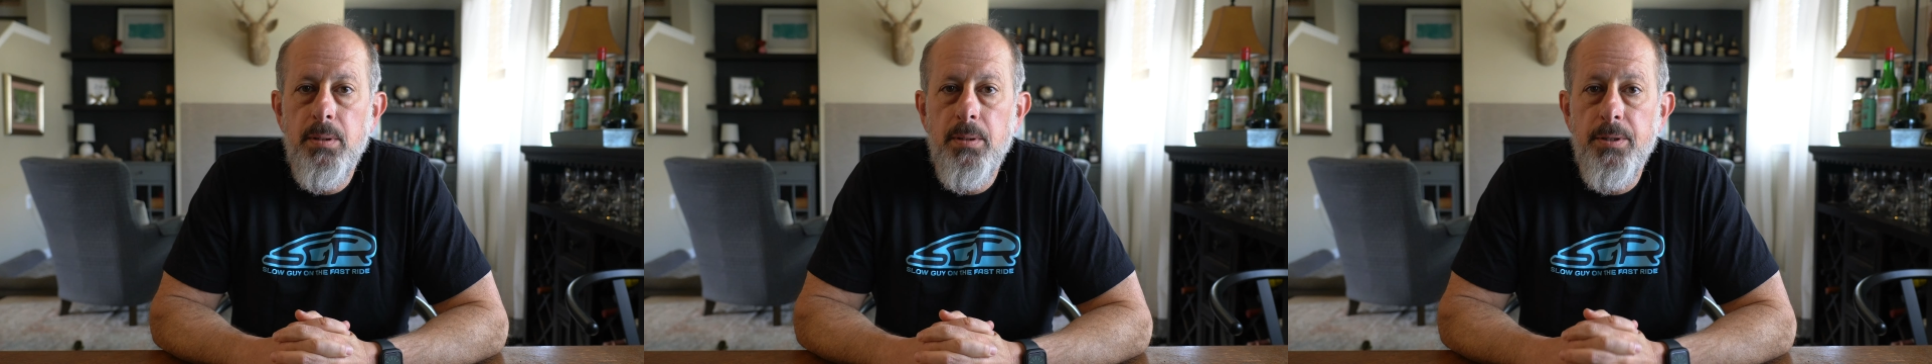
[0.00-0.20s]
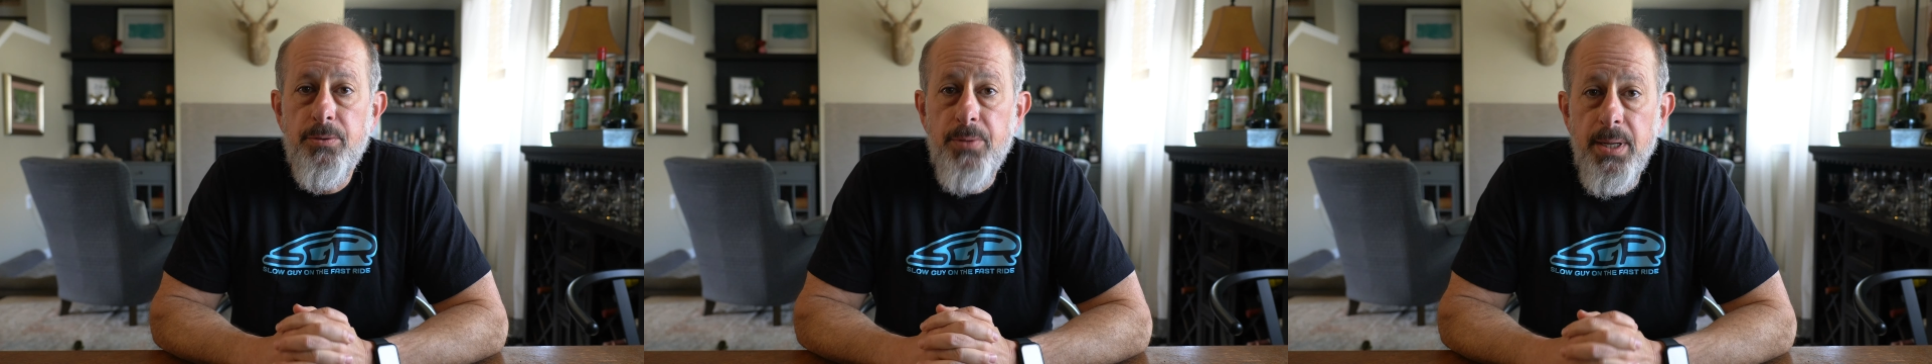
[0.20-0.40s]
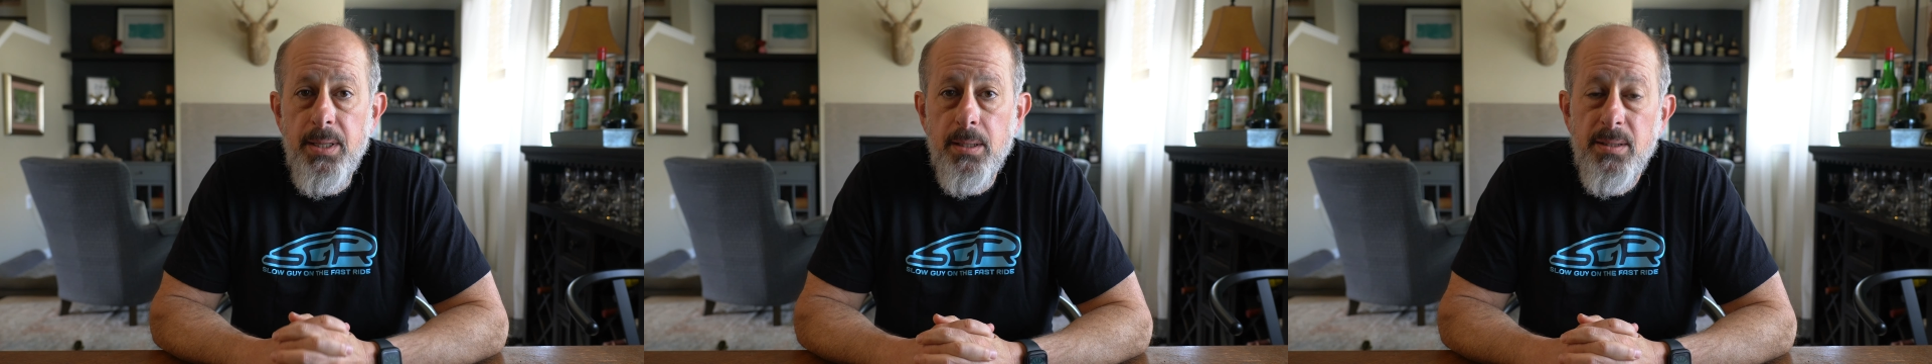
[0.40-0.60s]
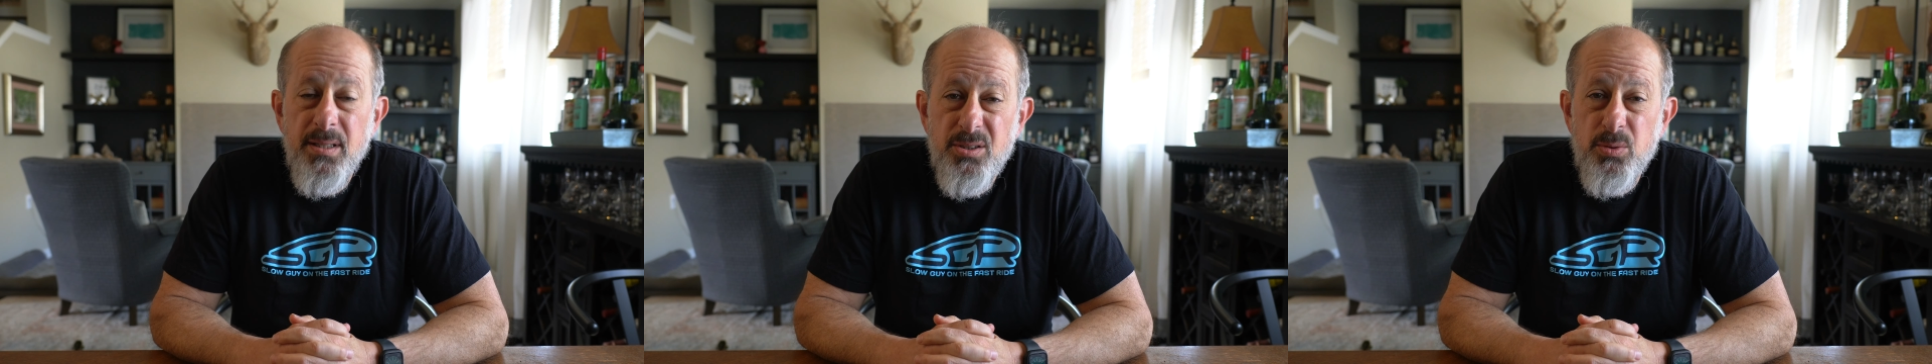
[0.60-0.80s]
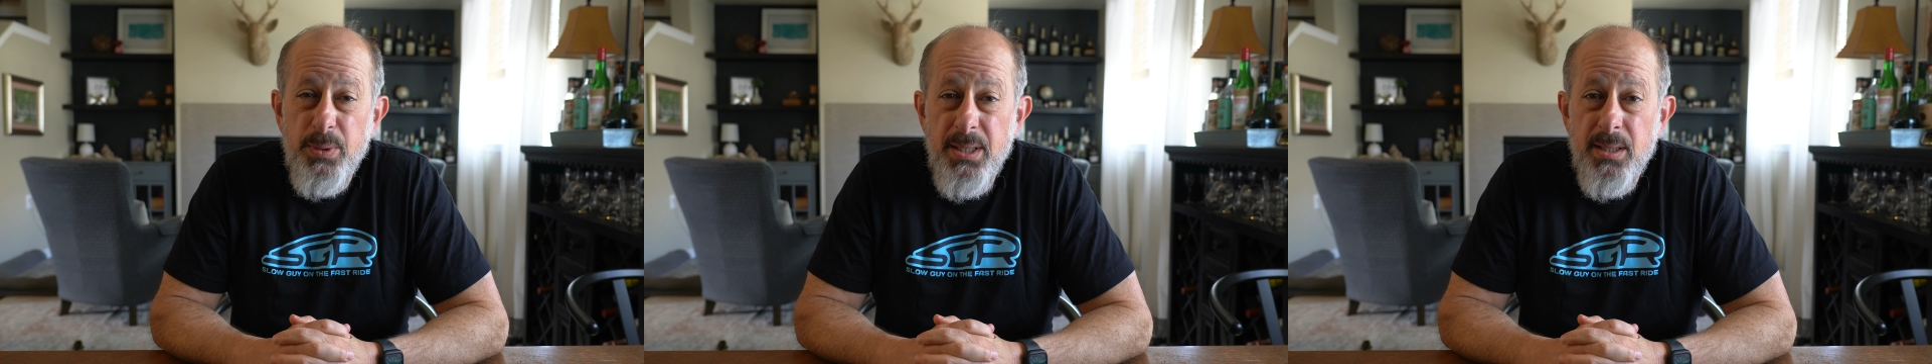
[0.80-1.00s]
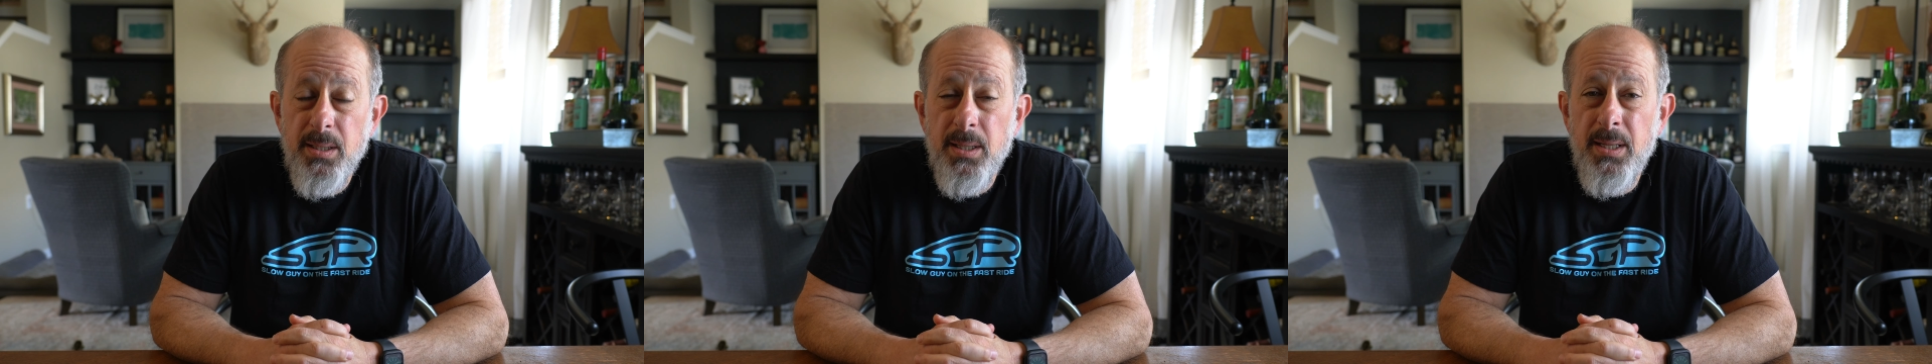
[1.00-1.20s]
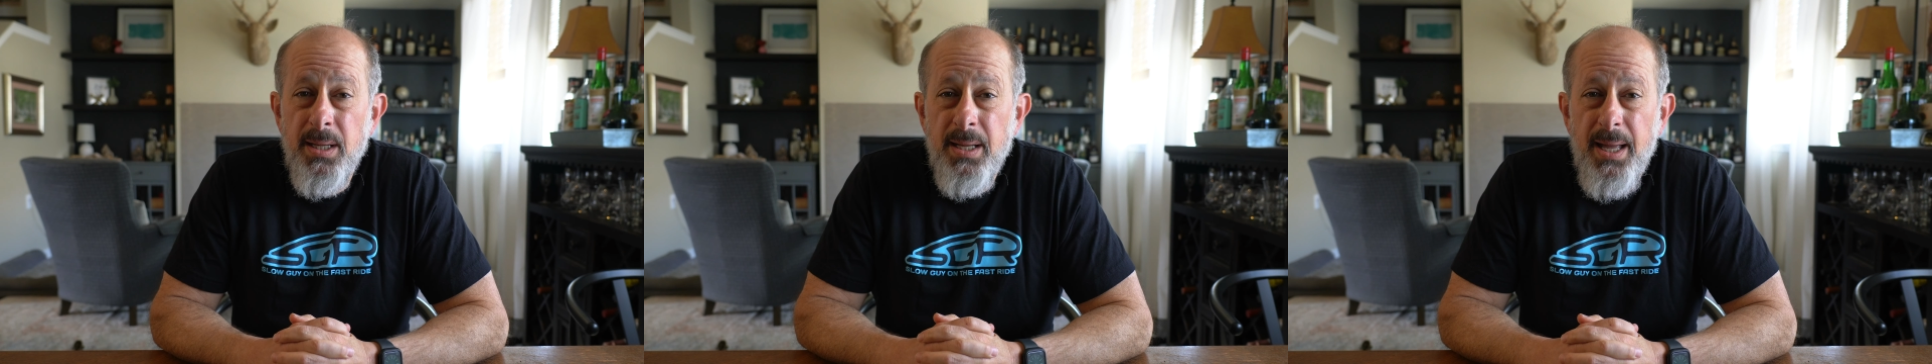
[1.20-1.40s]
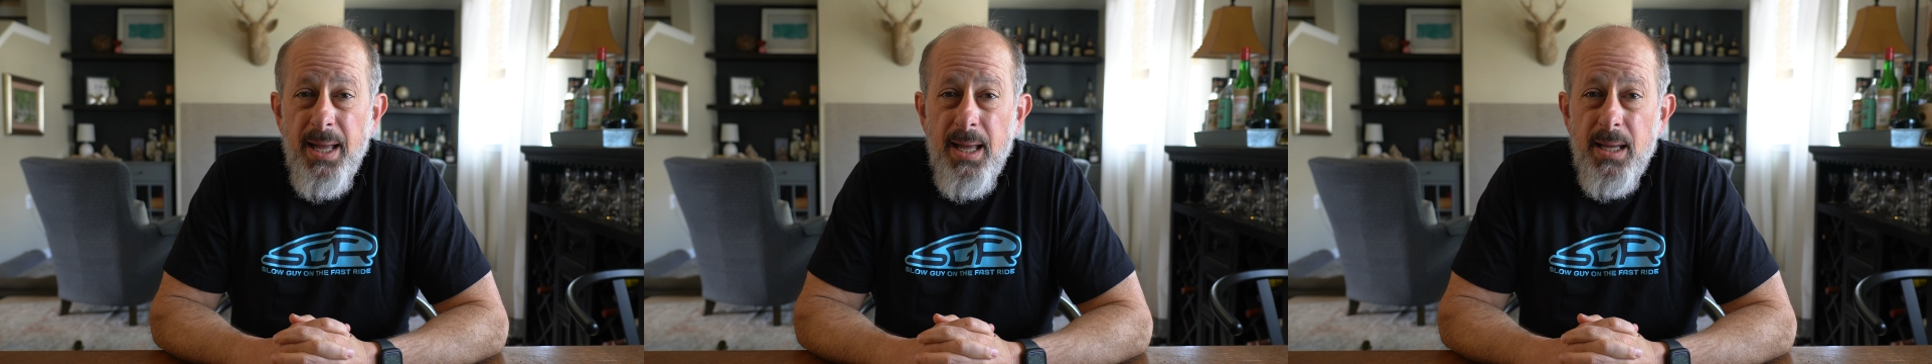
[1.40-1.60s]
The training this week
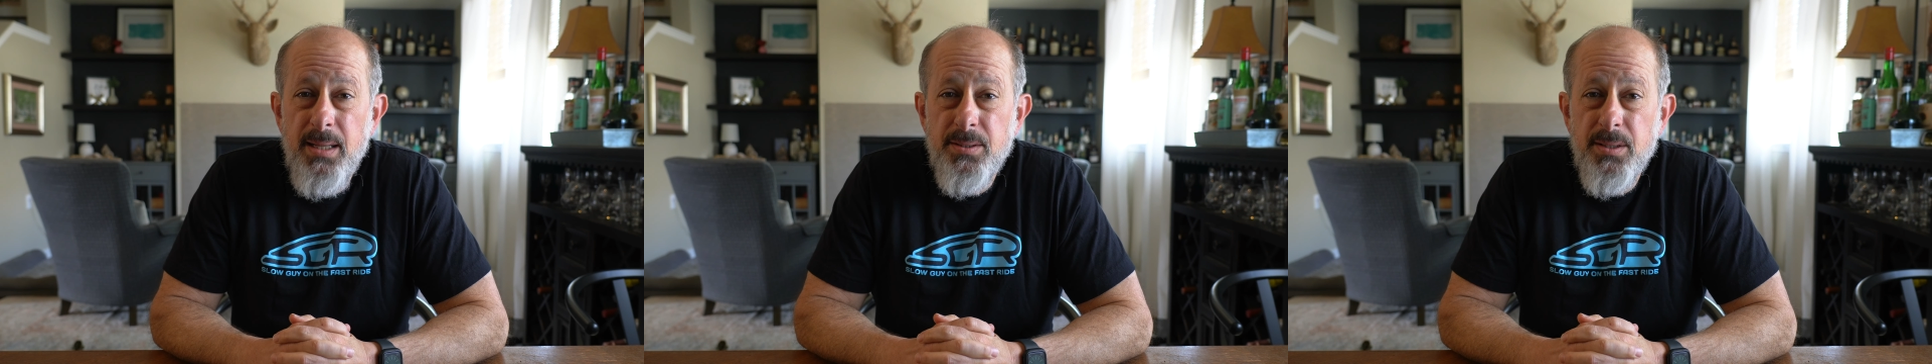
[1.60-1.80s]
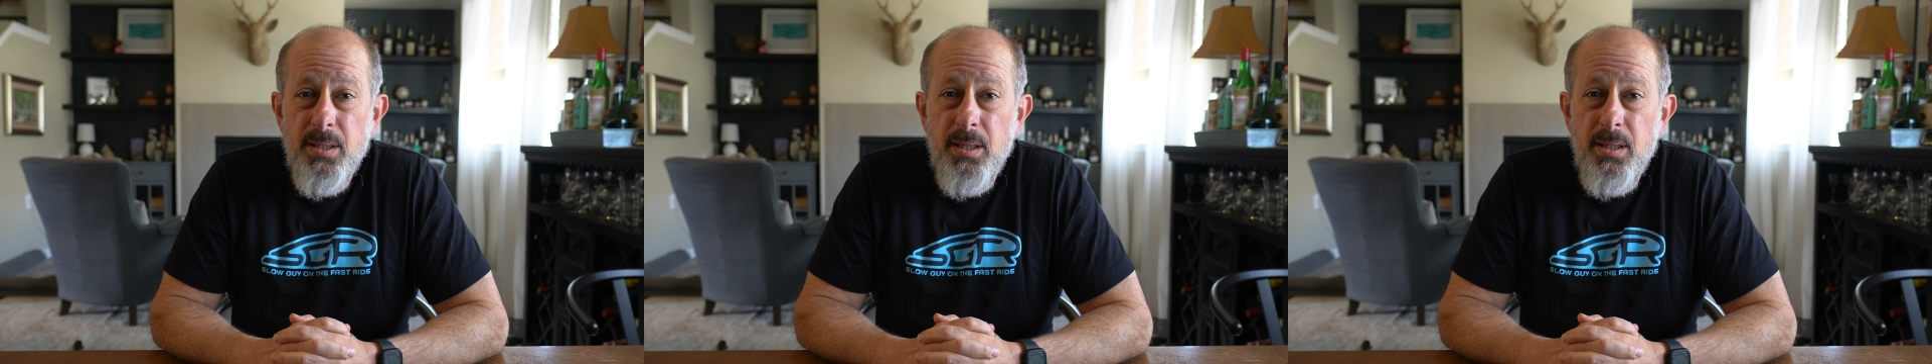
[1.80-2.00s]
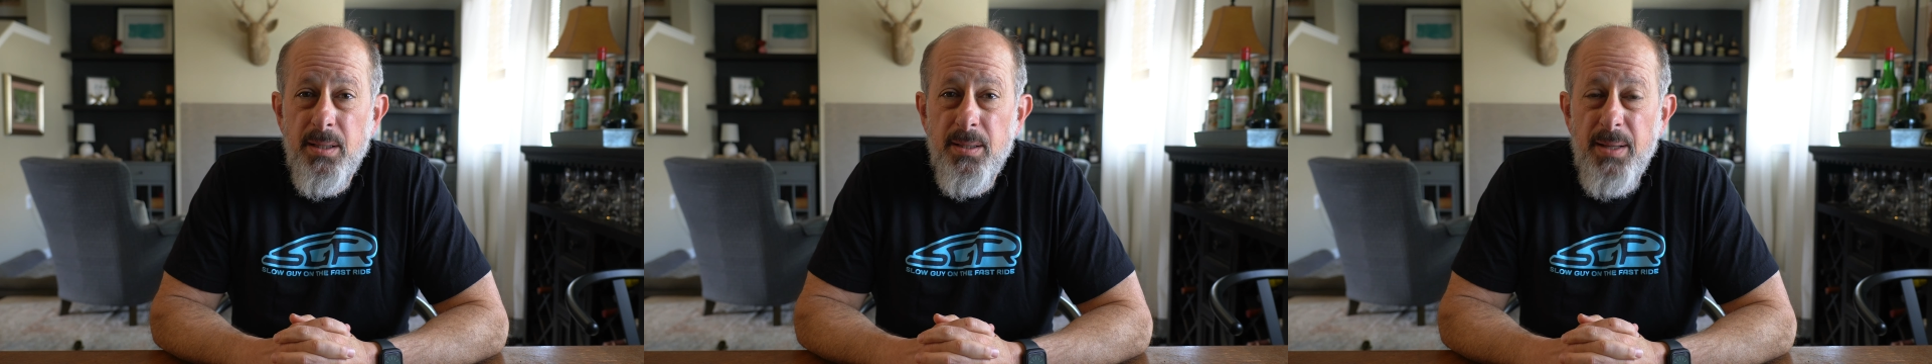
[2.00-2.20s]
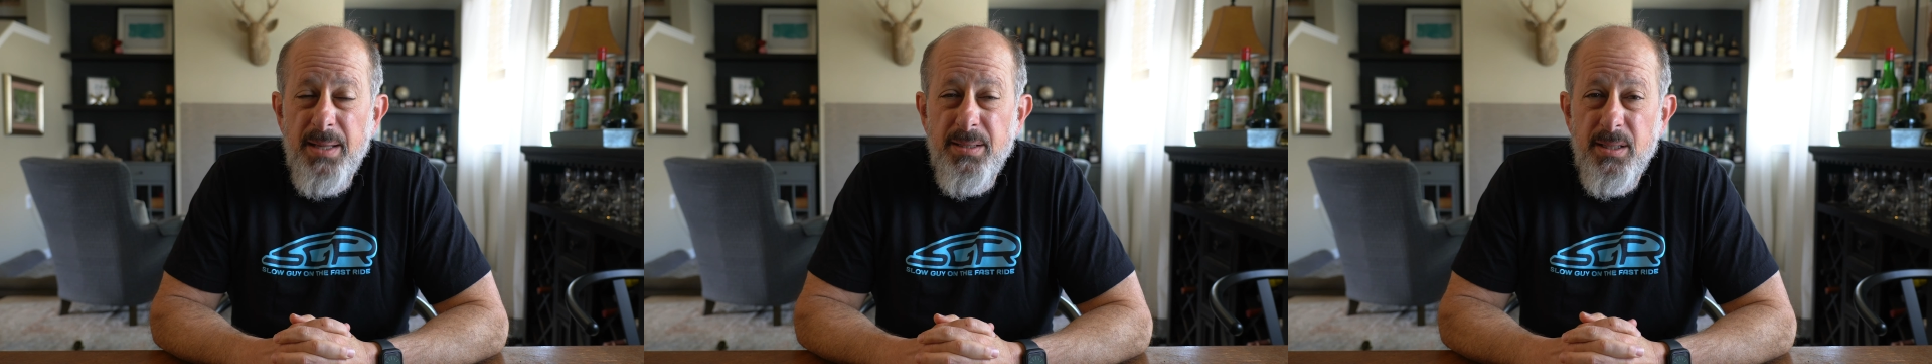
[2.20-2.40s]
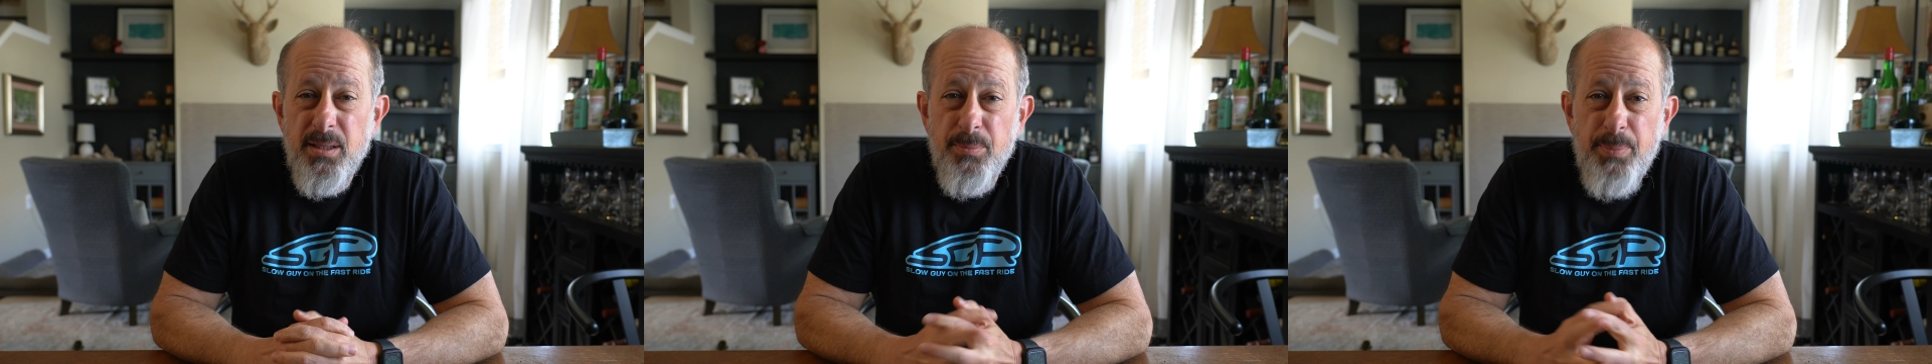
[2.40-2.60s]
I did